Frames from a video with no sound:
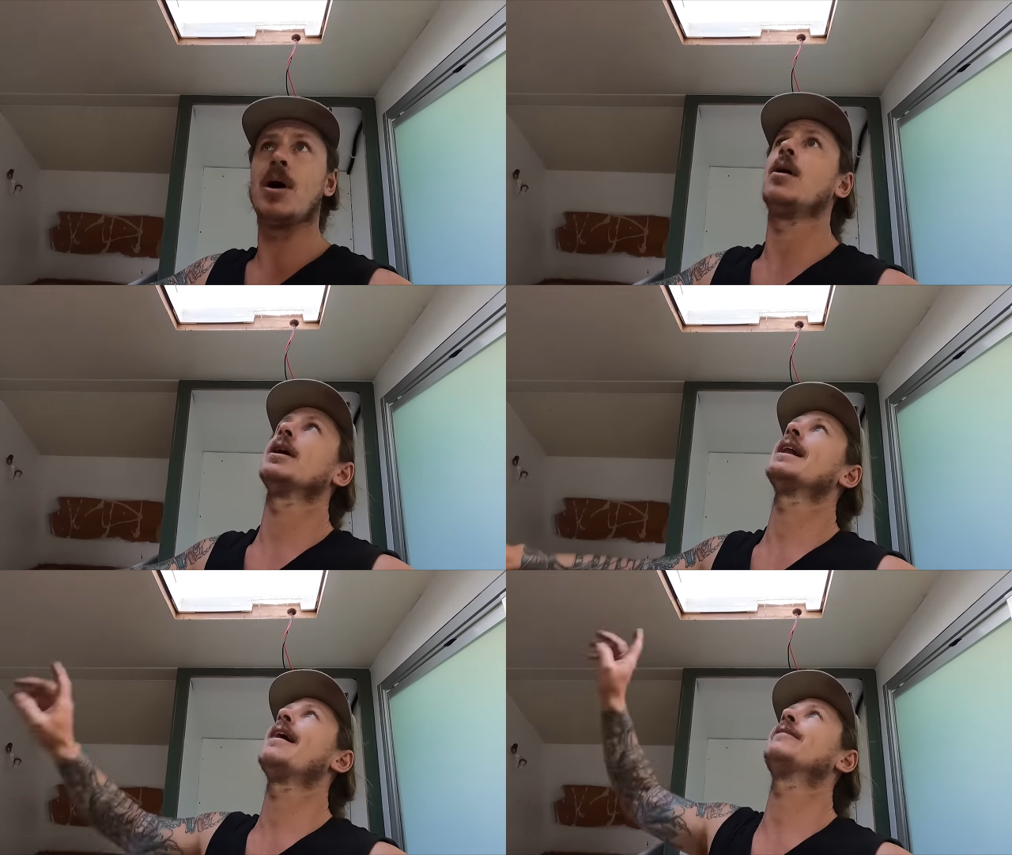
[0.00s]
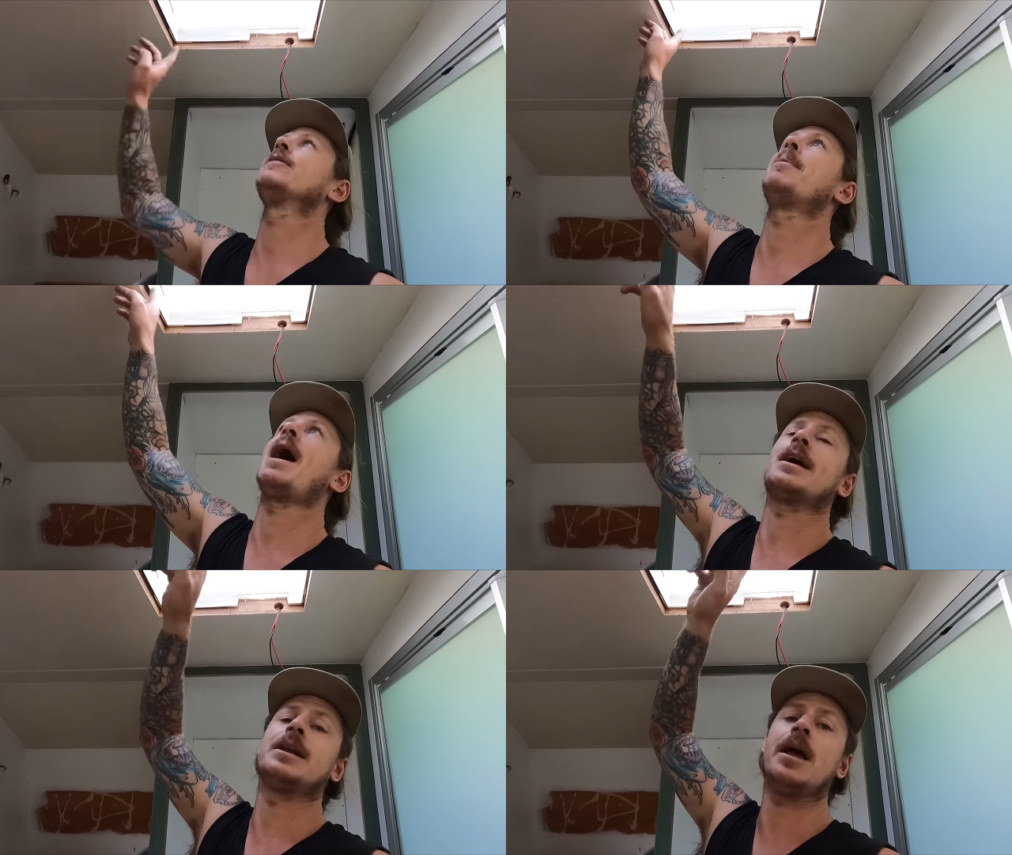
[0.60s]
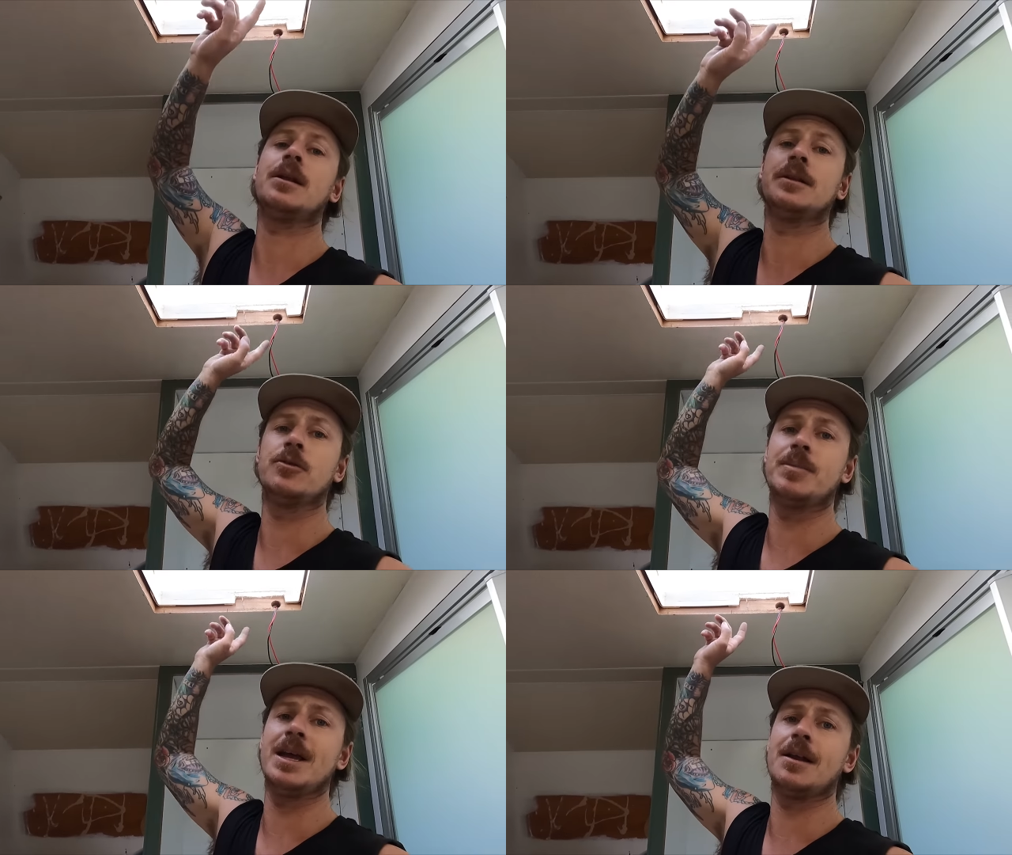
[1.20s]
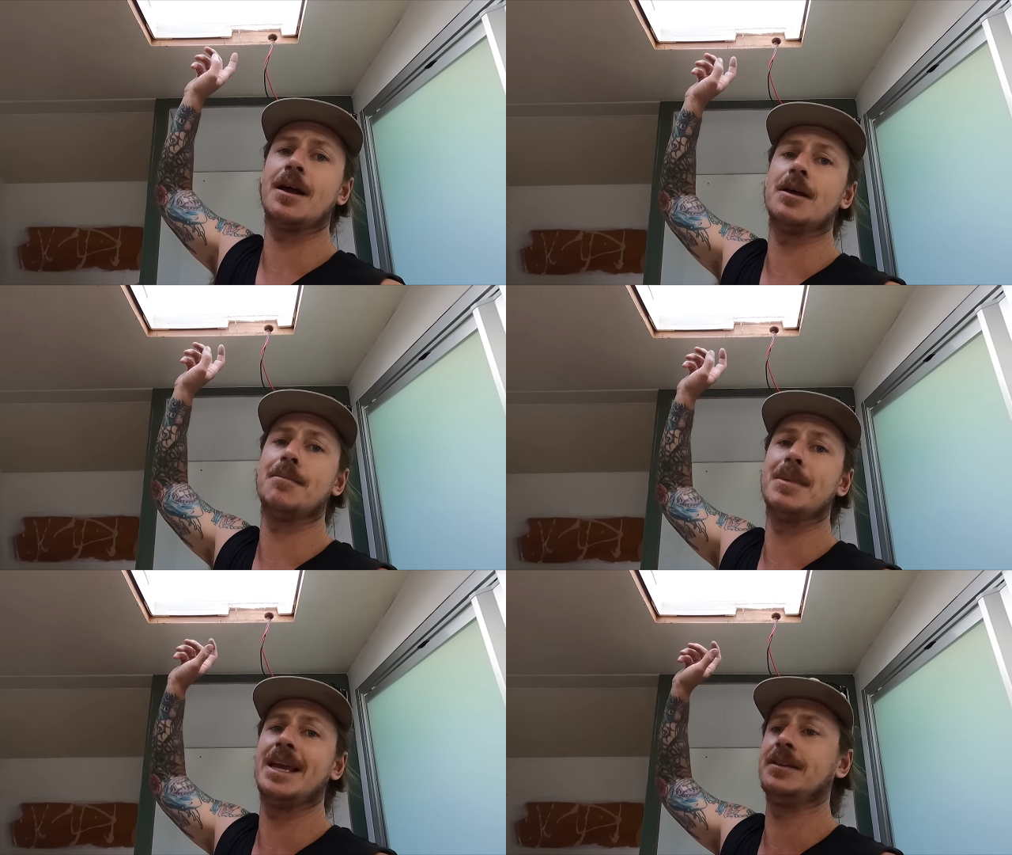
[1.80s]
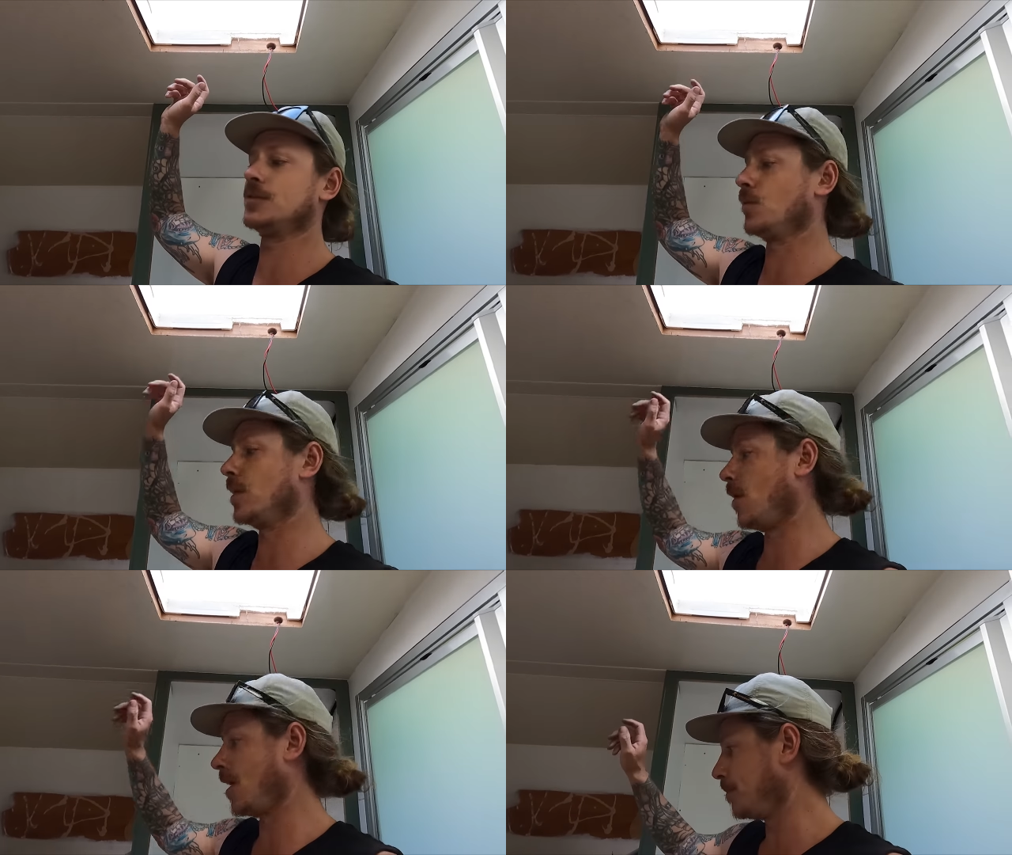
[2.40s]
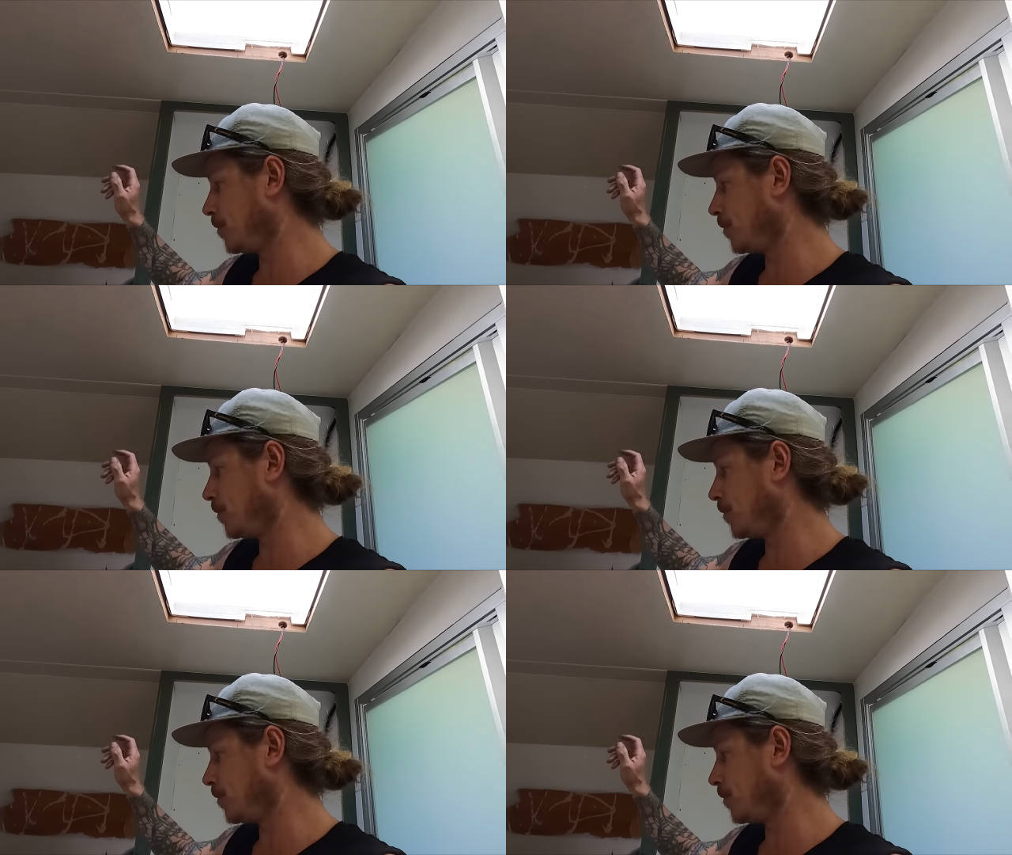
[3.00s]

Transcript: but I'm going to have to pack it out a little bit, and it means when I